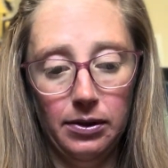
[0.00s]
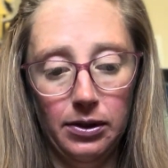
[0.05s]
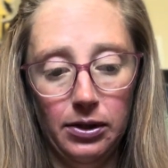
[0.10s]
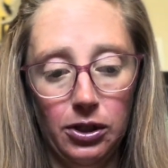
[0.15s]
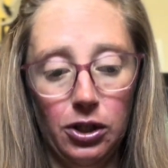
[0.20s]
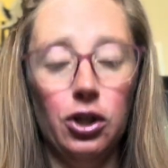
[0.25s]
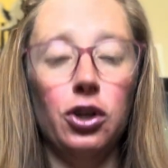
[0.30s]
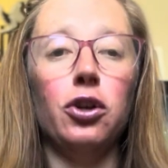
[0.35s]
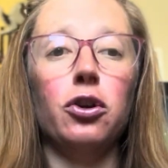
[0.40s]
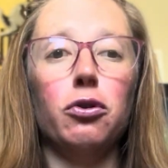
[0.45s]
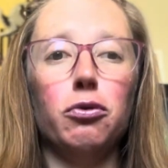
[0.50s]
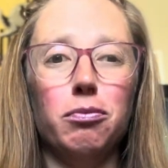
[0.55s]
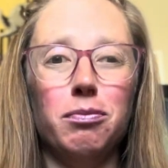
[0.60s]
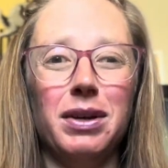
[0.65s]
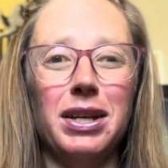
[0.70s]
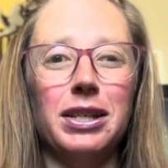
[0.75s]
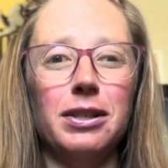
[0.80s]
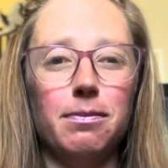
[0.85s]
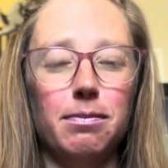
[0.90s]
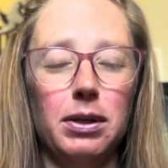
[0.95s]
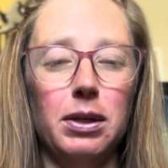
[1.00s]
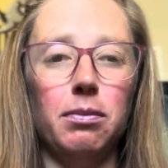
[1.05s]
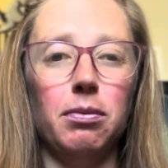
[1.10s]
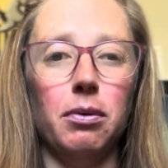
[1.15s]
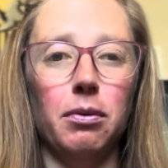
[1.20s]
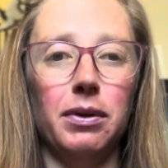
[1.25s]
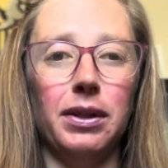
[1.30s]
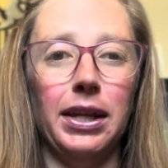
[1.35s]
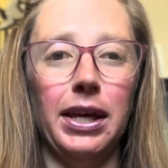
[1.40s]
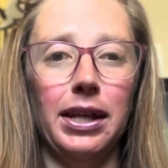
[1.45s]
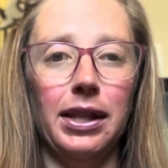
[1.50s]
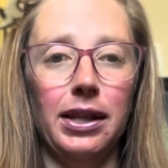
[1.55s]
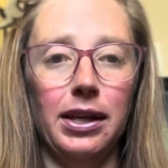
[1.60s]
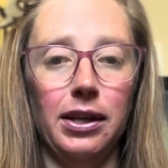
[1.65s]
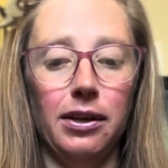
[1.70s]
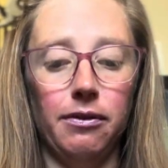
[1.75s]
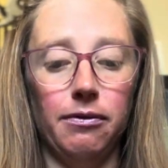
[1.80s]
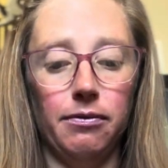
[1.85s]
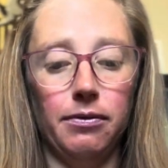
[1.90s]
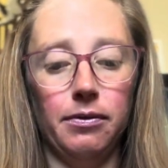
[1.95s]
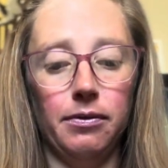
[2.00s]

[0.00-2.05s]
Do you miss people when they leave,